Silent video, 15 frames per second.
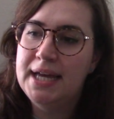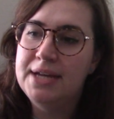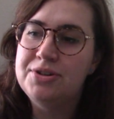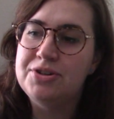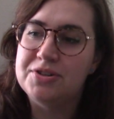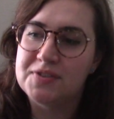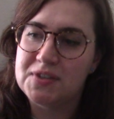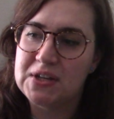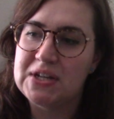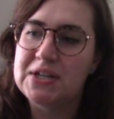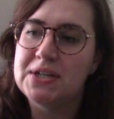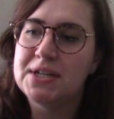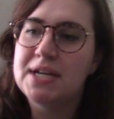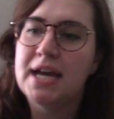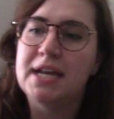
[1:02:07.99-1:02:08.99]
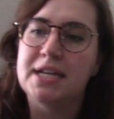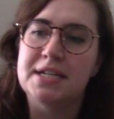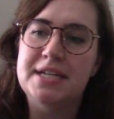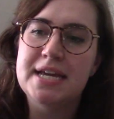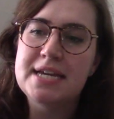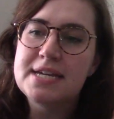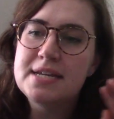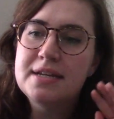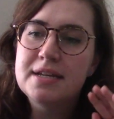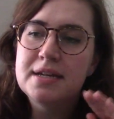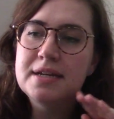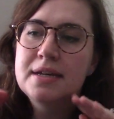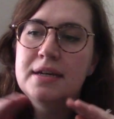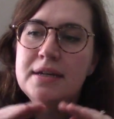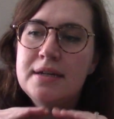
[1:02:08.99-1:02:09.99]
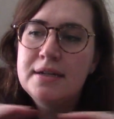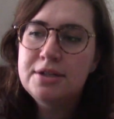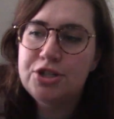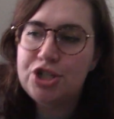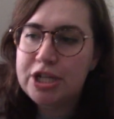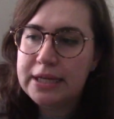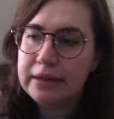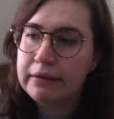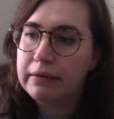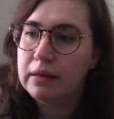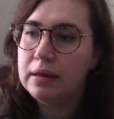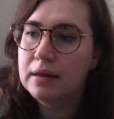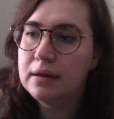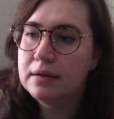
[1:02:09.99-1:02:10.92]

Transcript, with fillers: just gonna kind of take it chill.